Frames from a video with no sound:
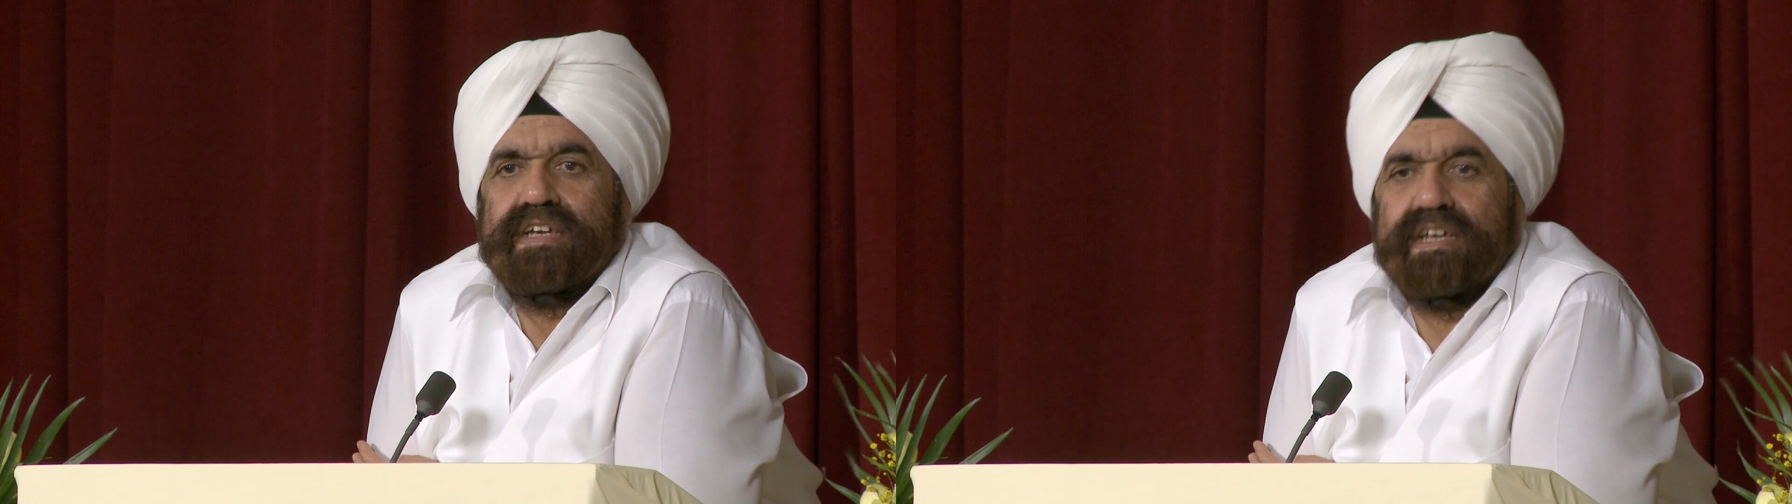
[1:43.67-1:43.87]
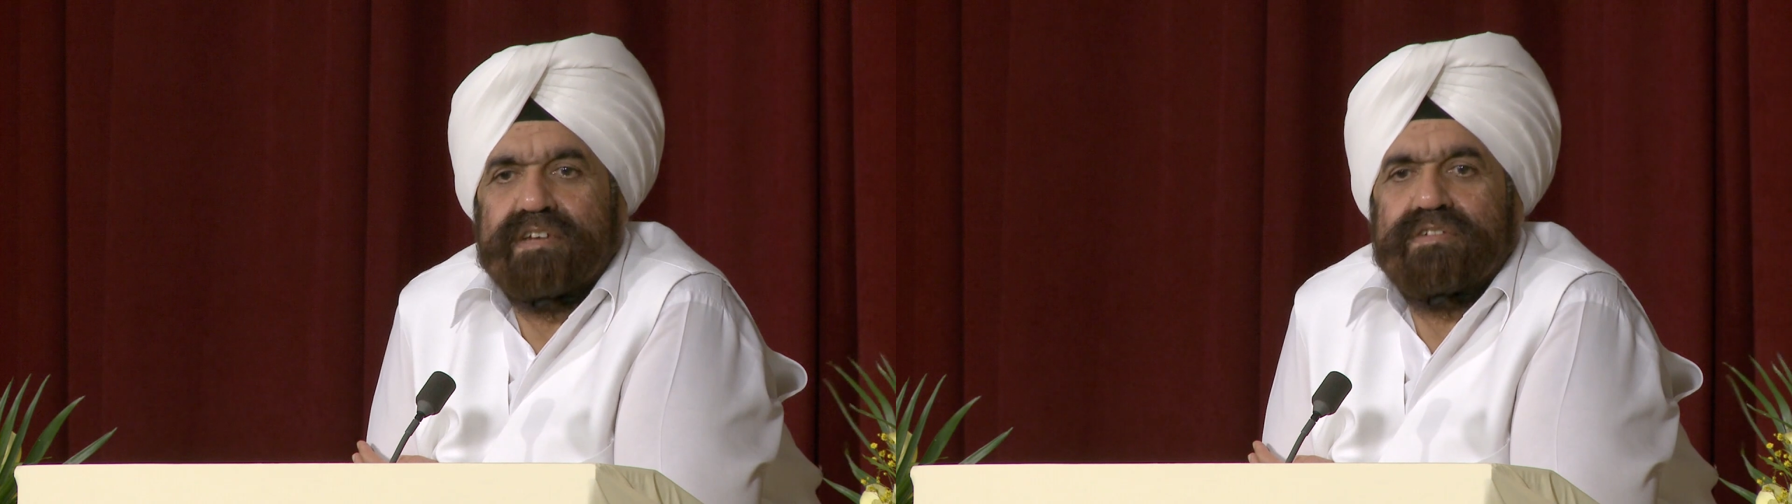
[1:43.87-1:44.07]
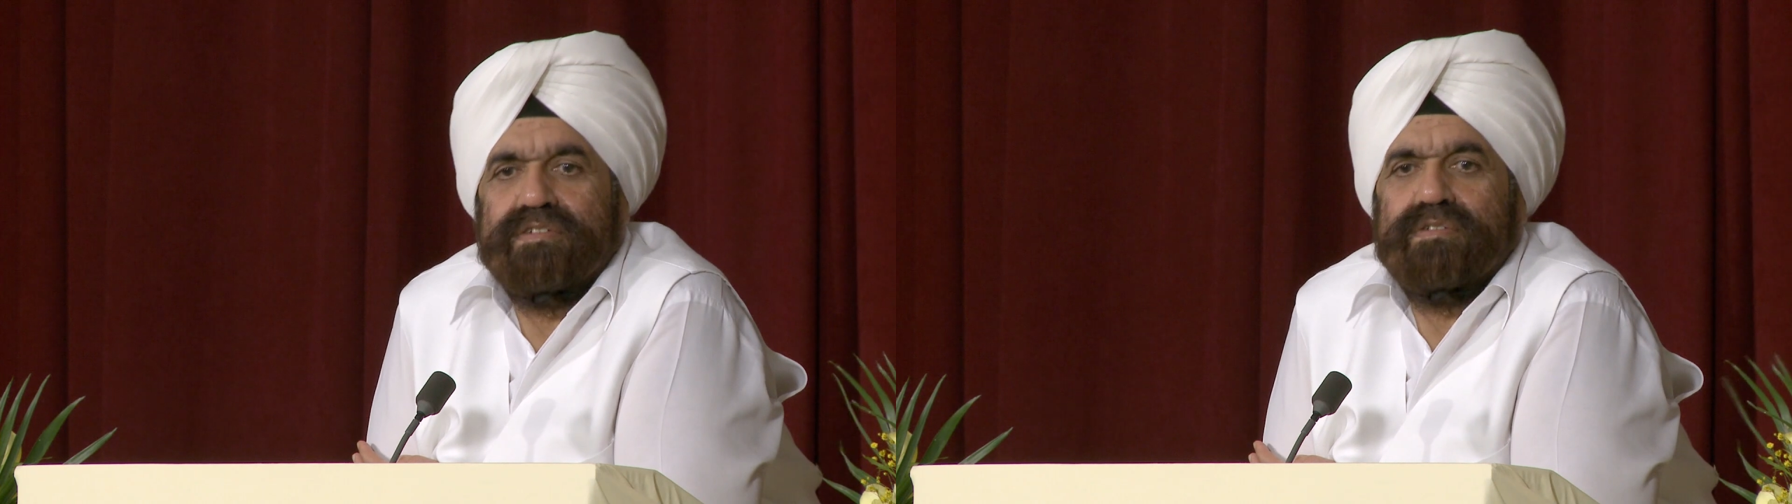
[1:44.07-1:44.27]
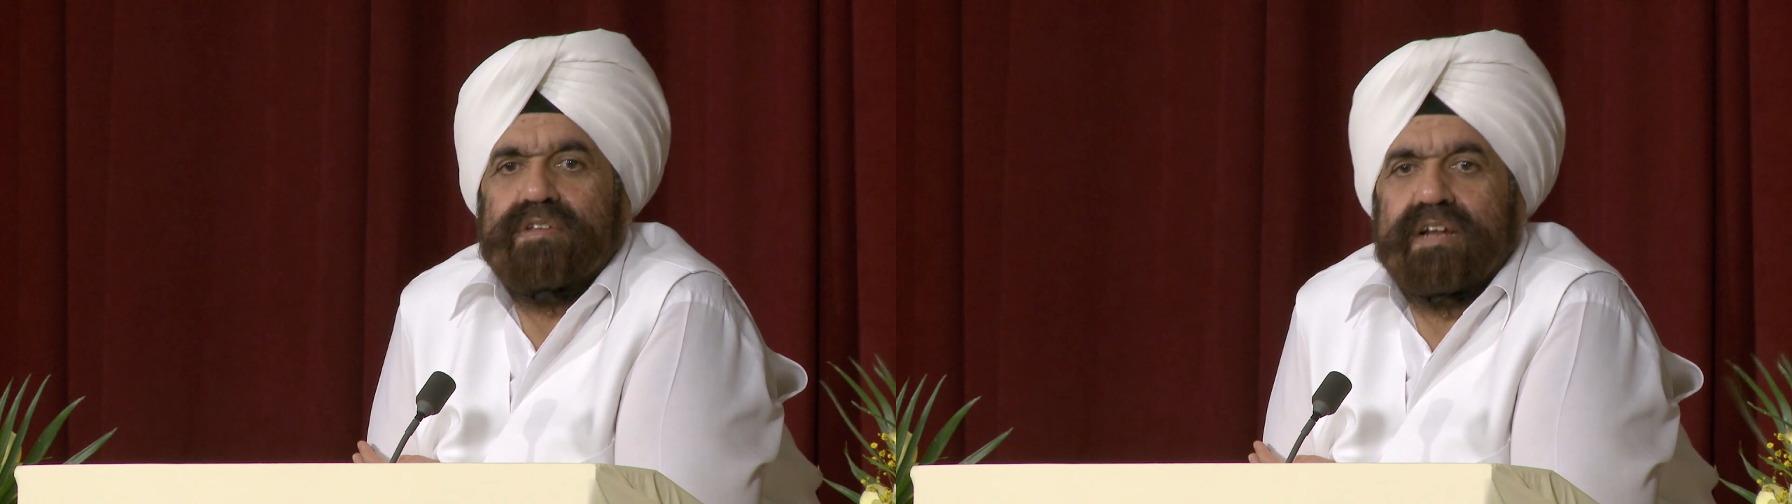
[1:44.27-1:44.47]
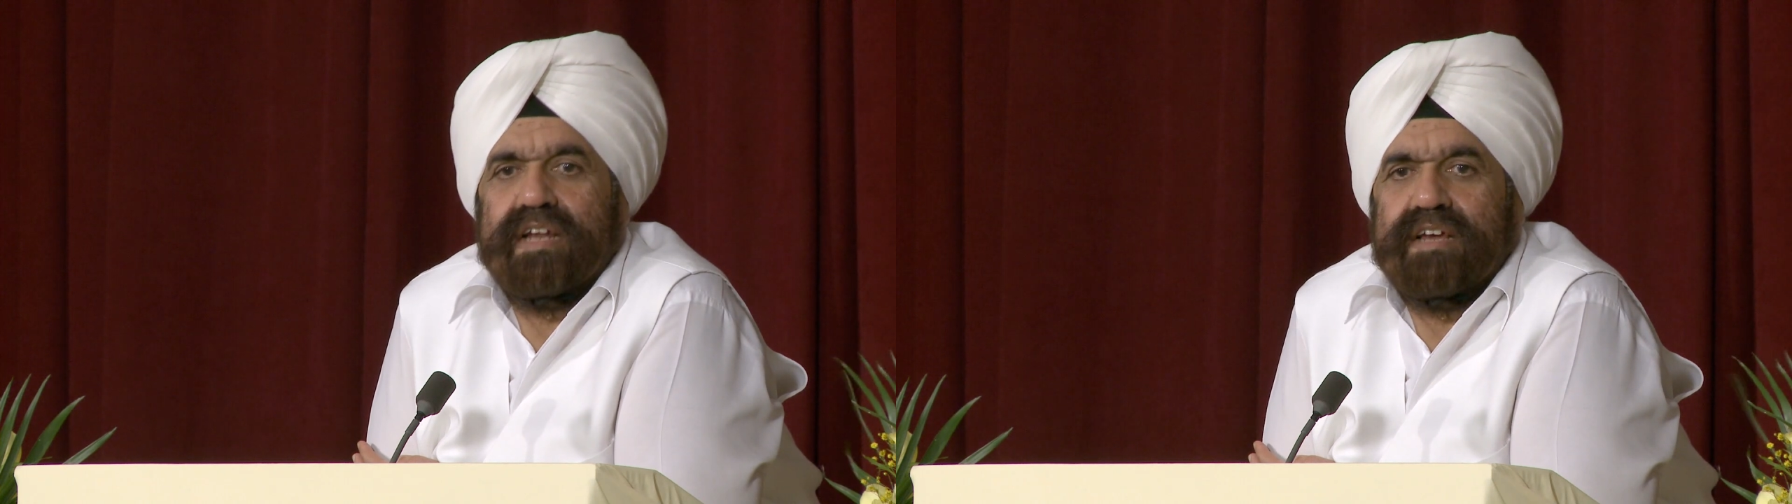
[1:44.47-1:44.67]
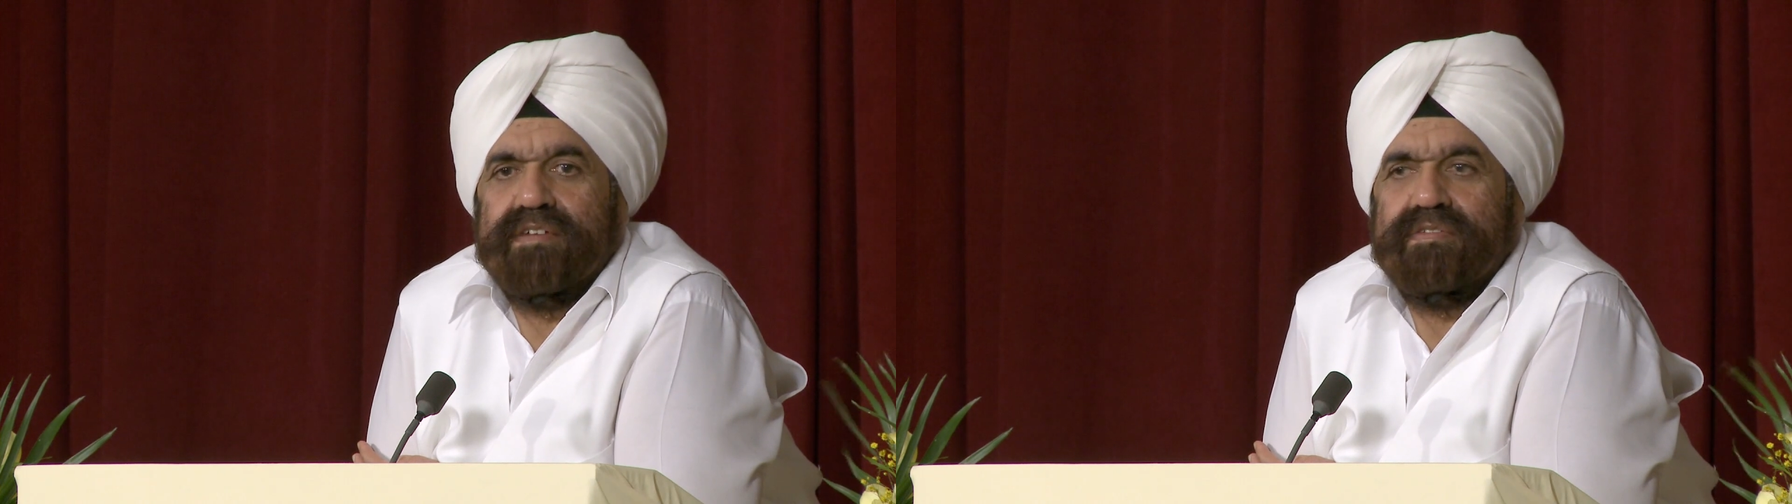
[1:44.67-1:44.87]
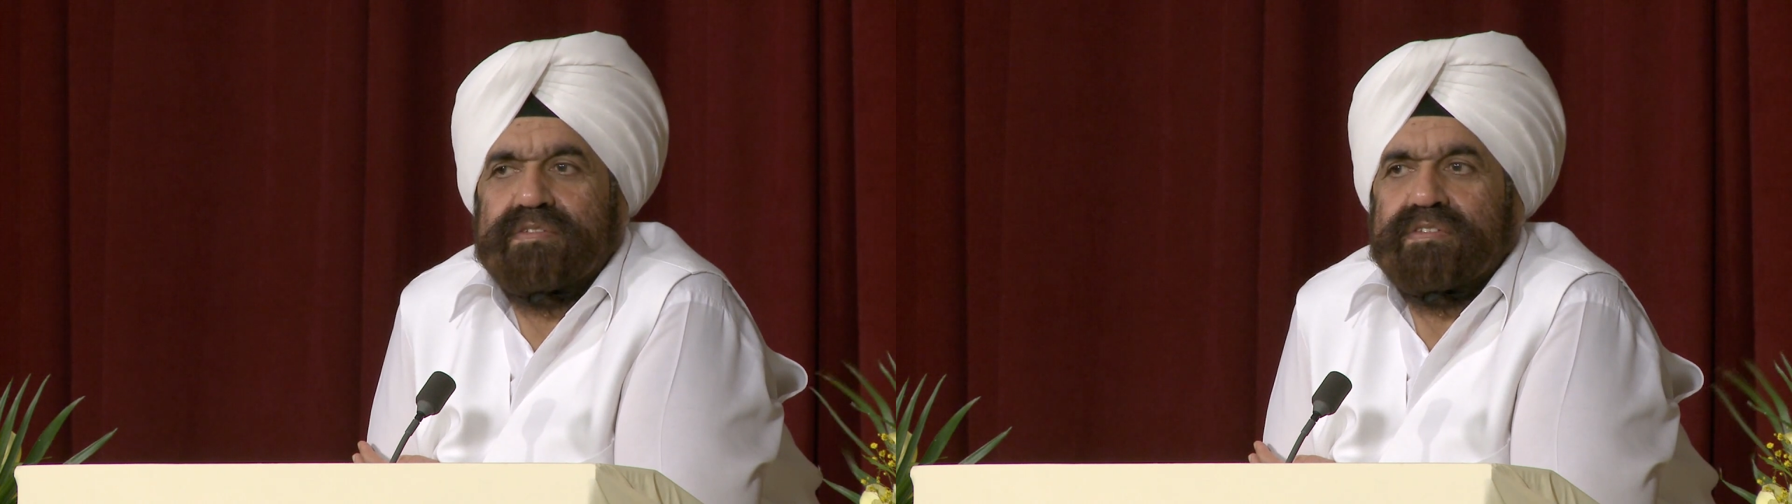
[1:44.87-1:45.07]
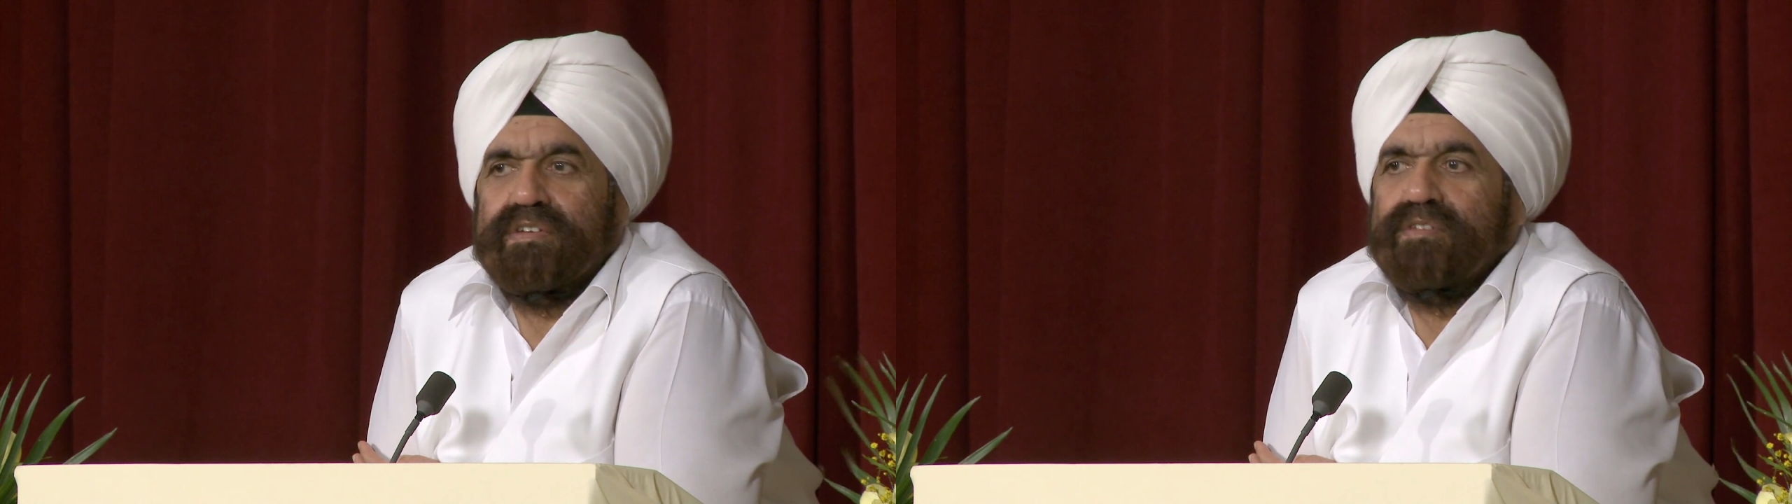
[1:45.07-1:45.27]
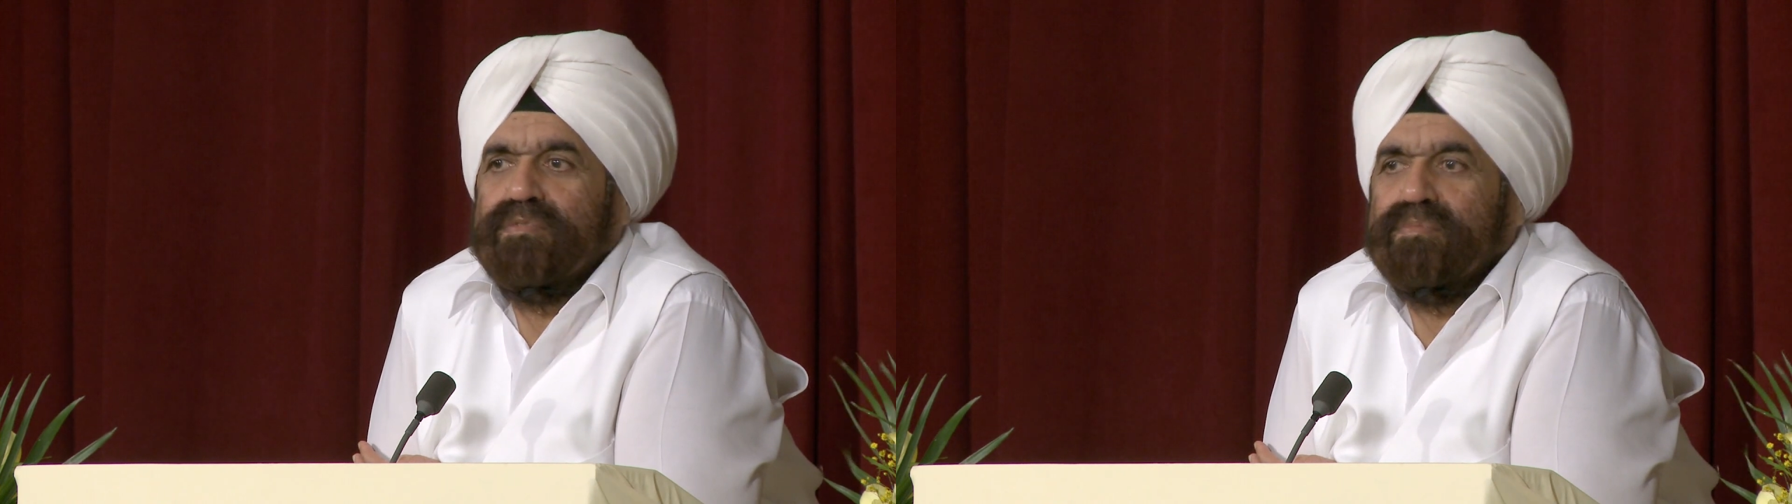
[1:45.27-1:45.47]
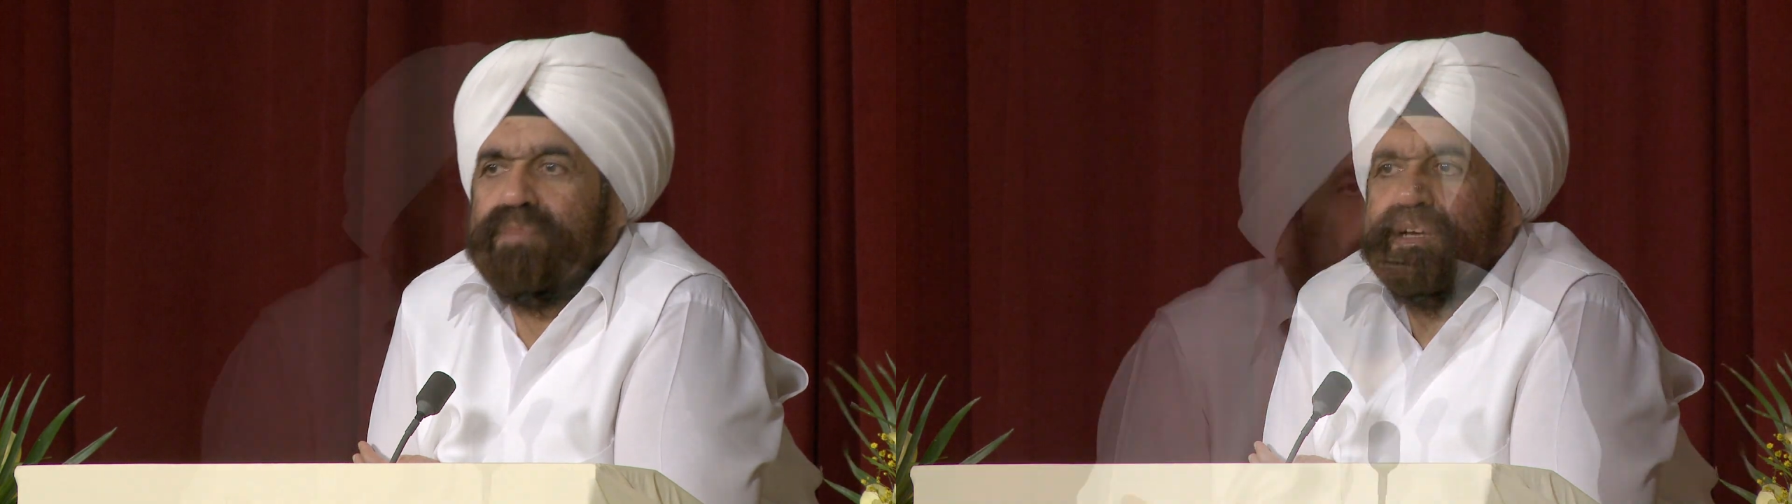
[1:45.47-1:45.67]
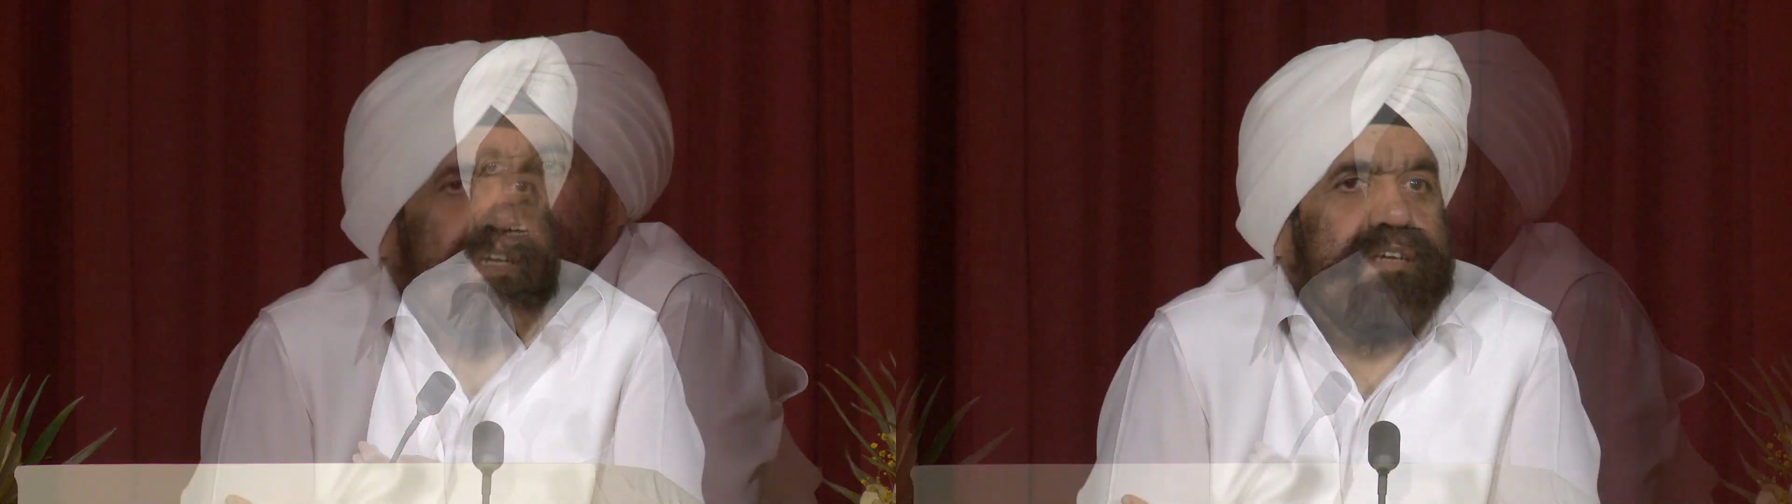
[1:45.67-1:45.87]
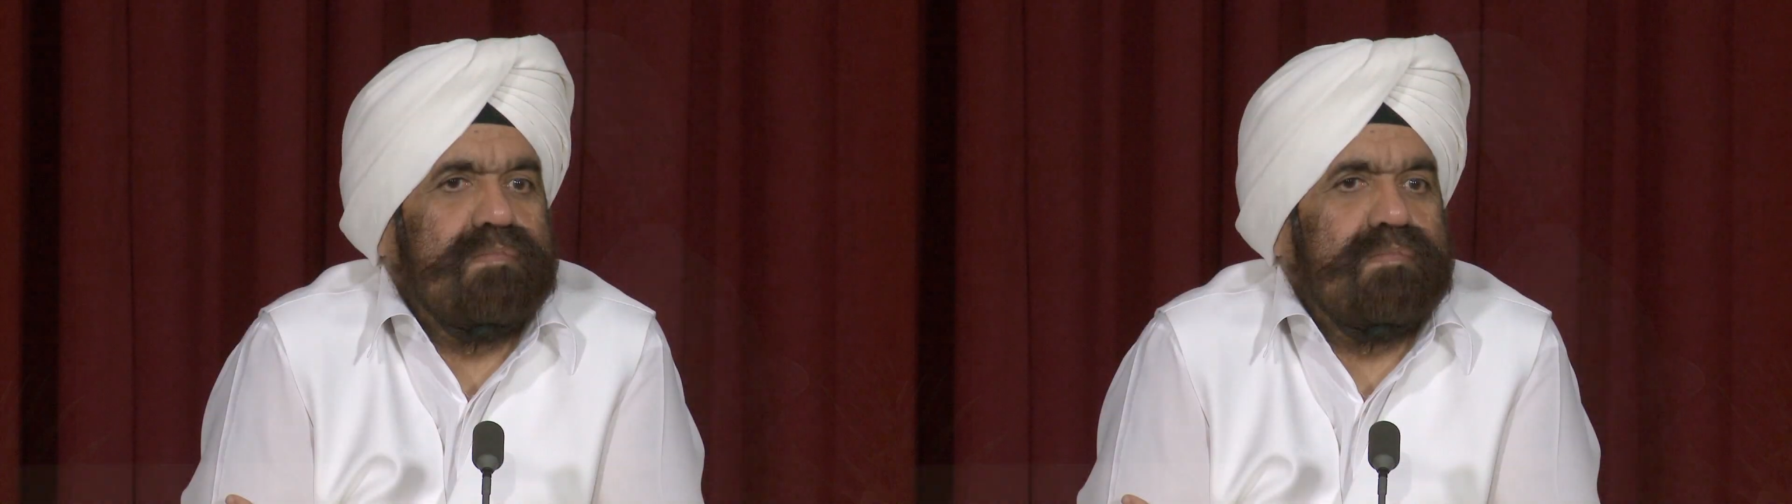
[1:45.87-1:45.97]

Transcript: into the lives of many,